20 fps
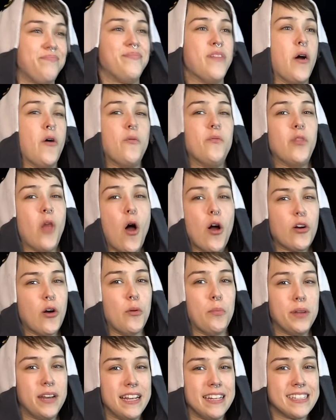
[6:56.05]
oh, long
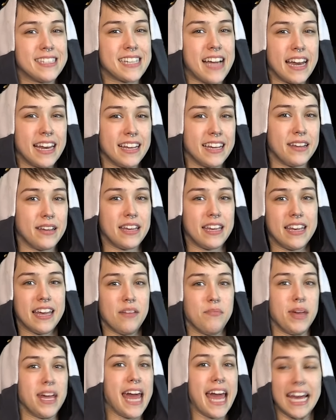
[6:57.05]
openings kind of
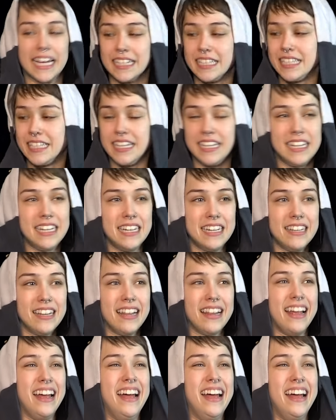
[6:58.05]
get me antsy.